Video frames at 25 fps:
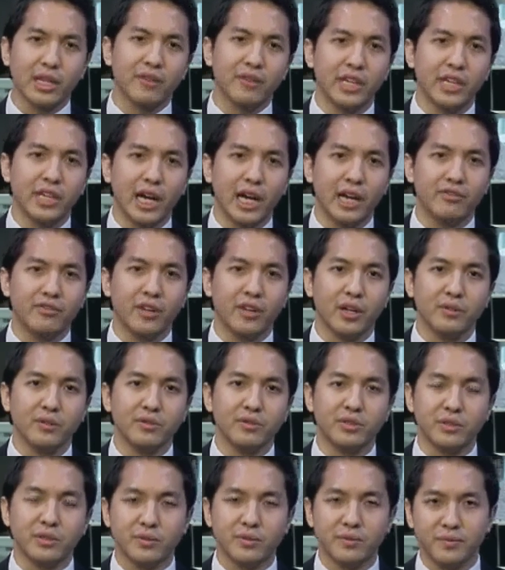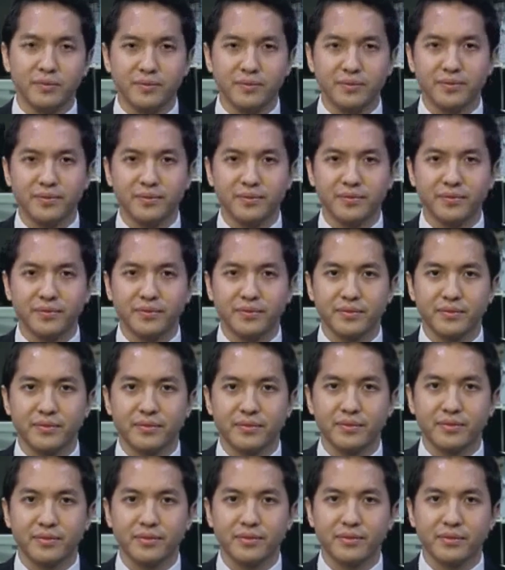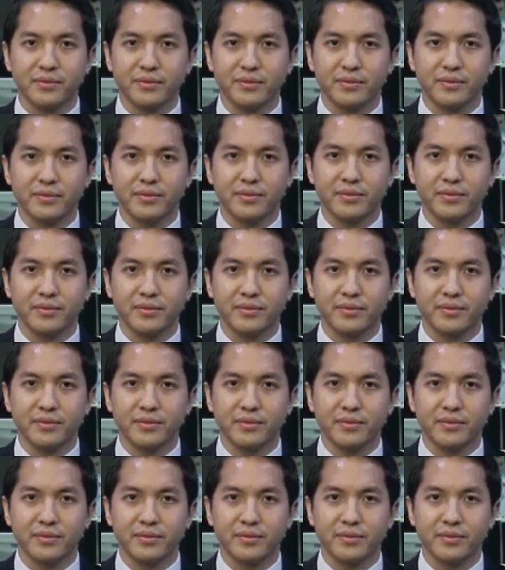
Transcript: FDI flows. Of